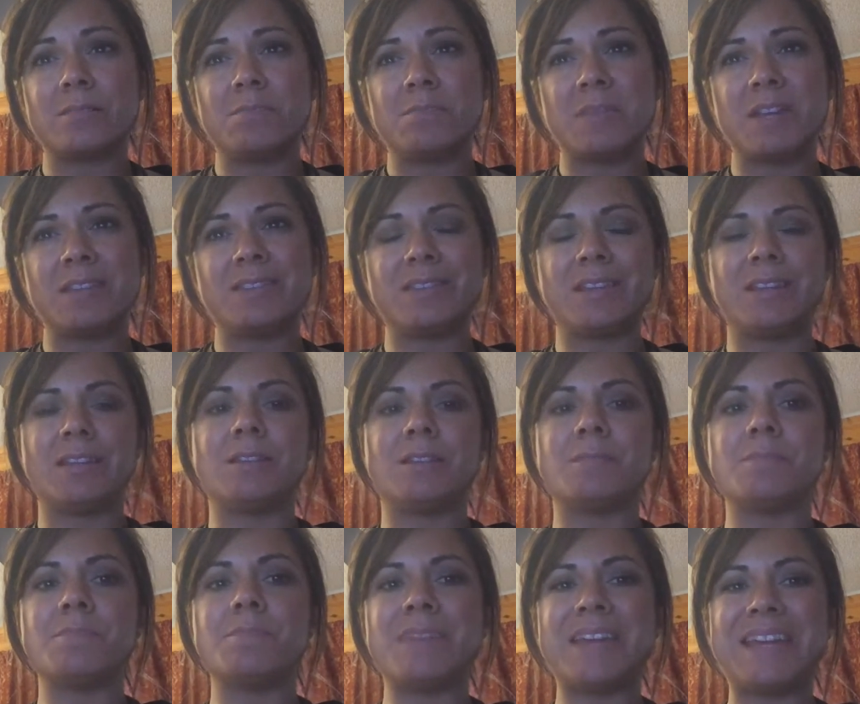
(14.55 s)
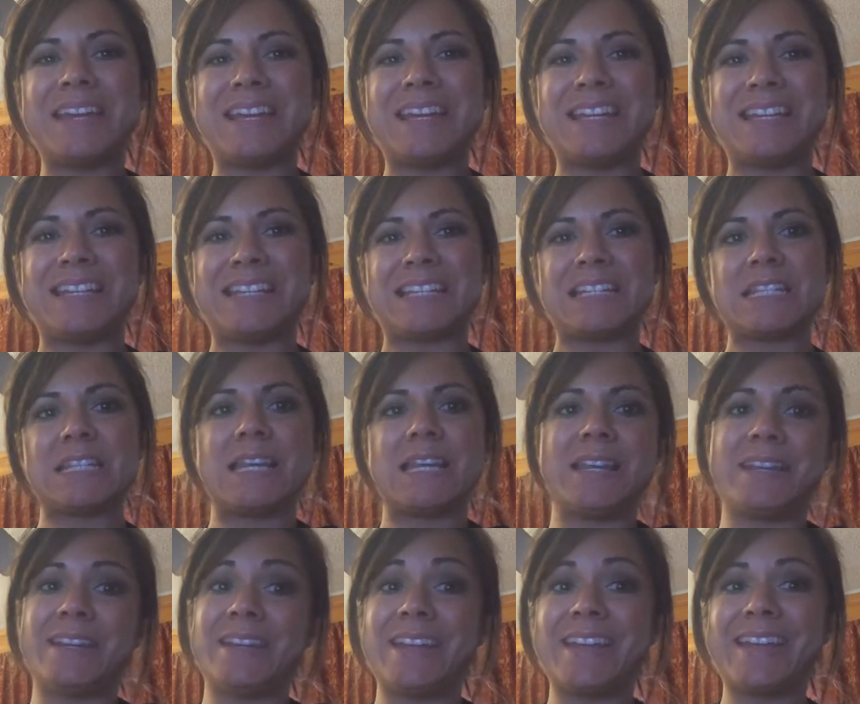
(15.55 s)
methane, paint,
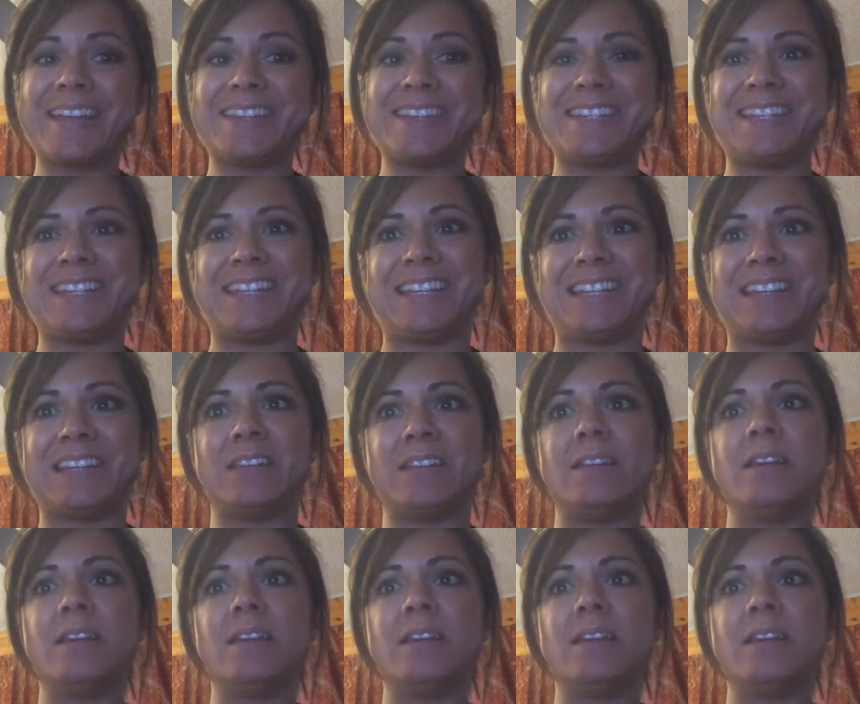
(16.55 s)
and nicotine,